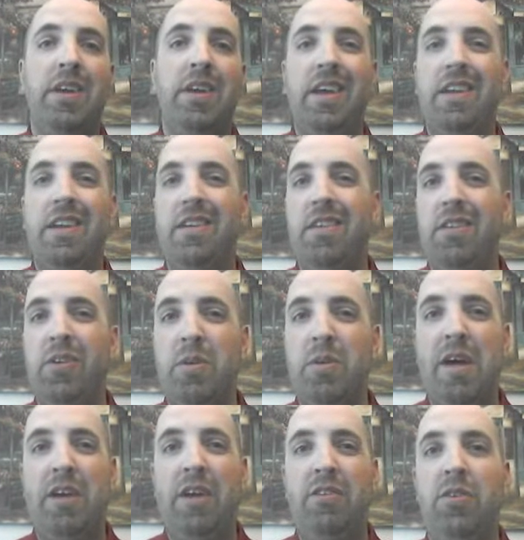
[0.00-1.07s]
Again, going
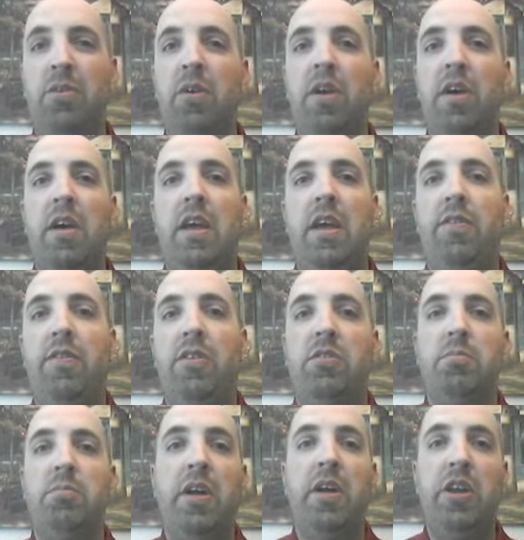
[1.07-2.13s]
back to if
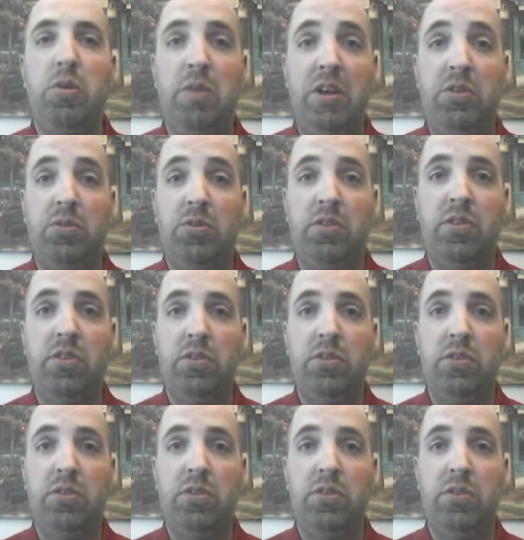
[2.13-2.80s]
there's money or resources,